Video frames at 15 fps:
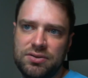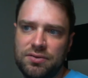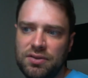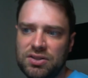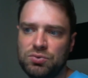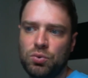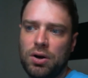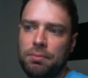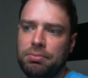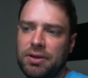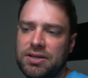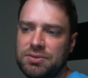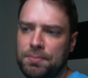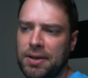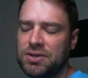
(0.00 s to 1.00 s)
It's where it
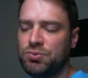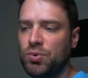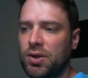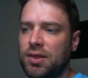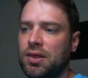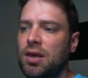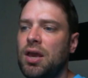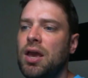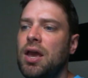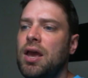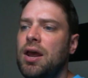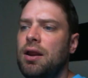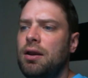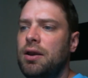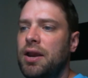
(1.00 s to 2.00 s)
plays best with.
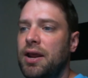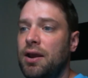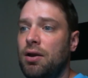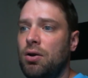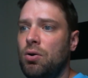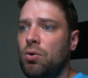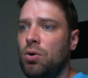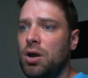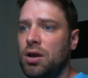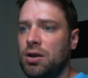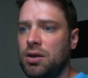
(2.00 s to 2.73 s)
Now,